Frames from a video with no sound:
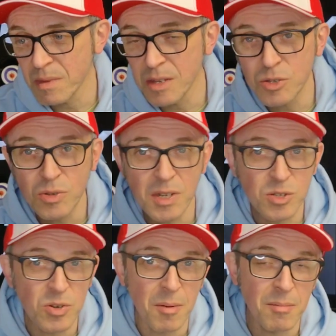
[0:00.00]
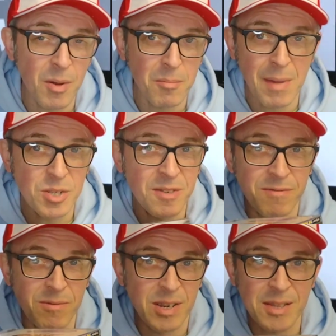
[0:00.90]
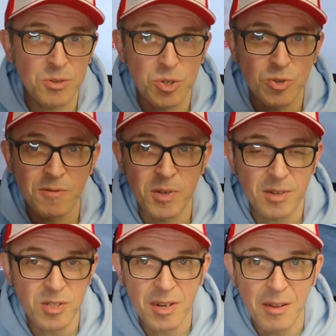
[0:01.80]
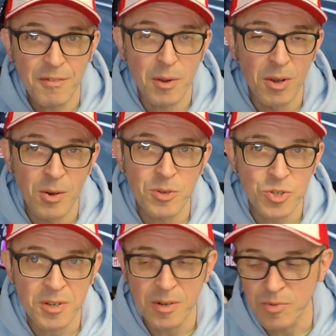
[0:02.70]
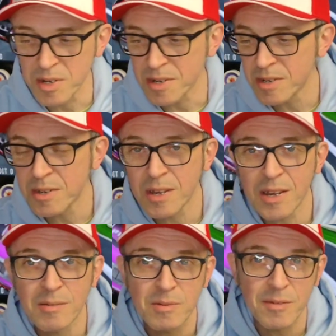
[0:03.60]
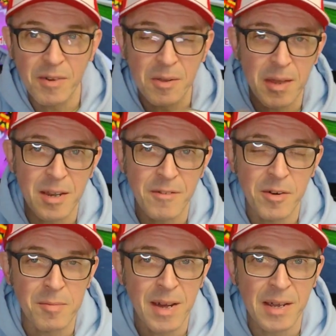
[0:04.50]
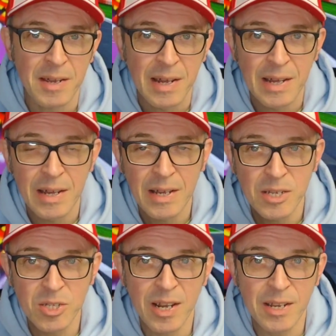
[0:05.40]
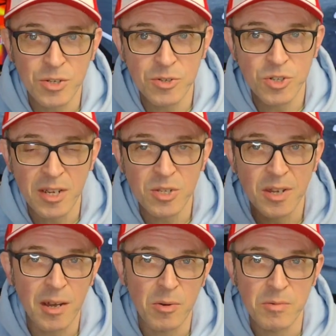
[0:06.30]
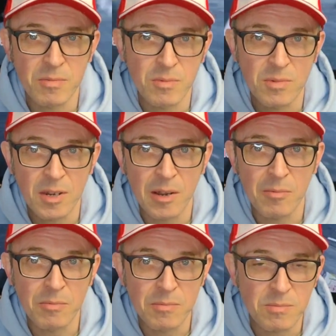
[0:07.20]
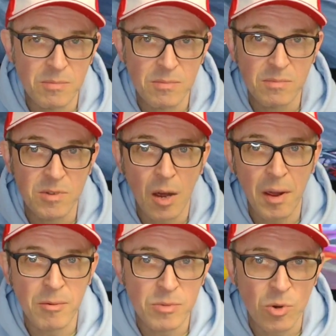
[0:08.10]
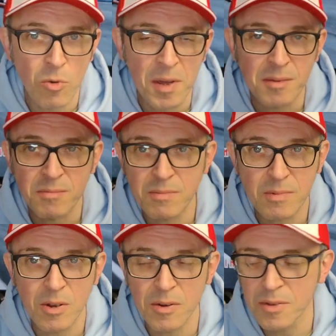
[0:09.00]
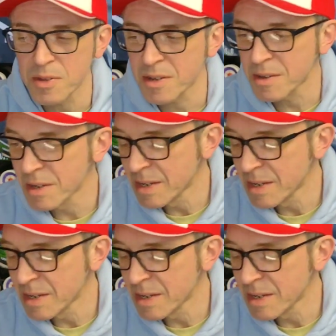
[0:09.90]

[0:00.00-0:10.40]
it's not massive lengths of stuff. It's only a few lines you've got to read, and then you've got to make selections. Yes, no, you know, go out, come in, kind of thing.